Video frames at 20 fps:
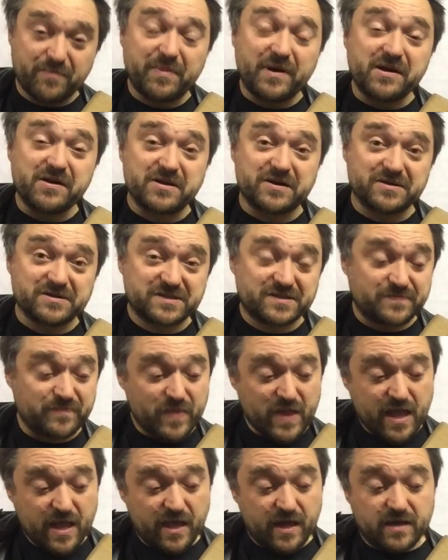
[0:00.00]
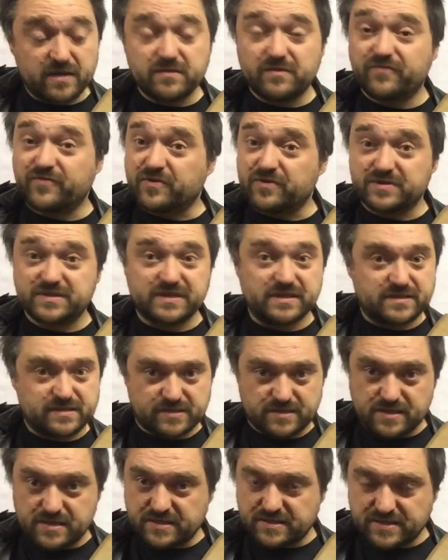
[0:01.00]
the patterns. And of course,
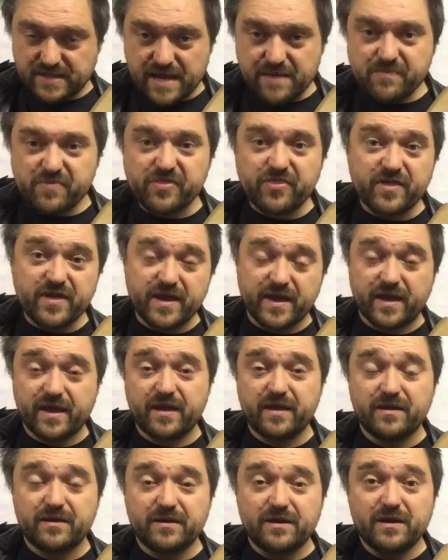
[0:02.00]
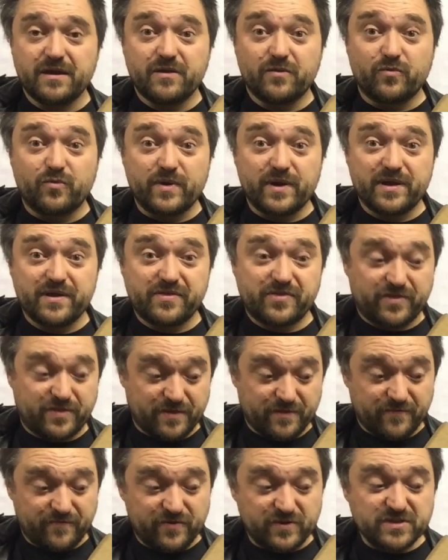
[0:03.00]
it's the same thing with
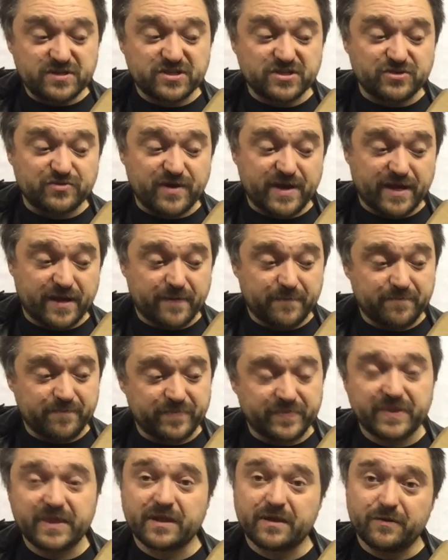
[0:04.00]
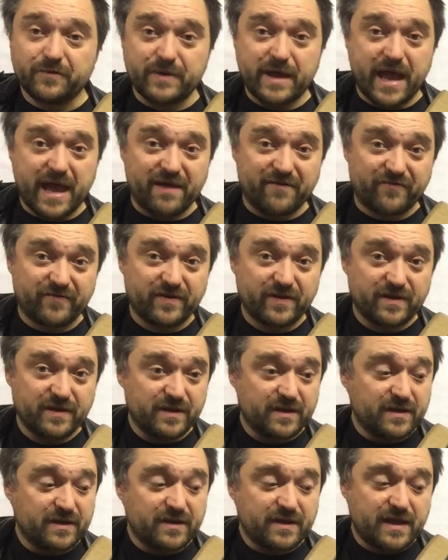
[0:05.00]
first string. We have
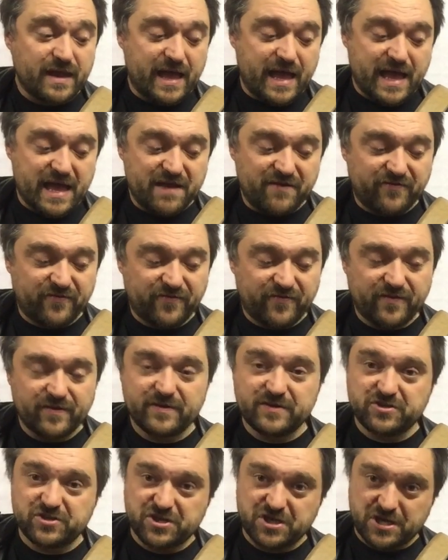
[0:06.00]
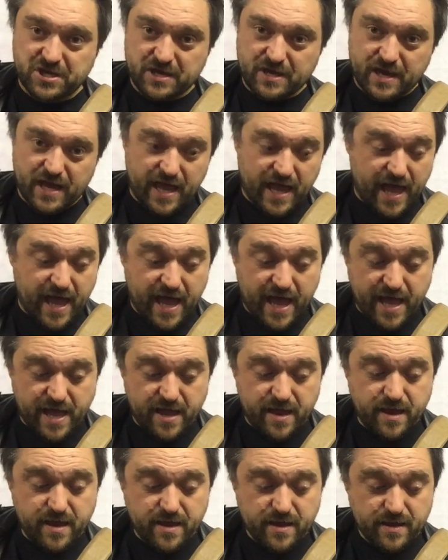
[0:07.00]
F, G,
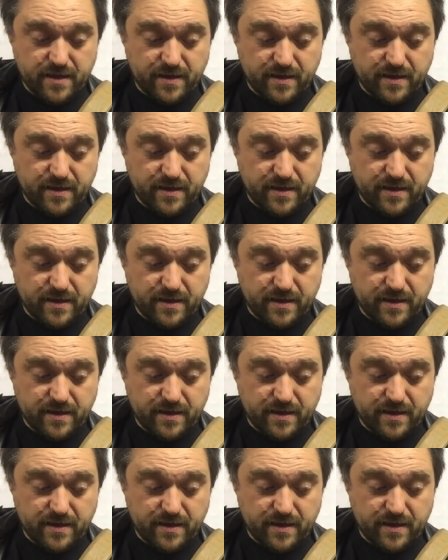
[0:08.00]
A,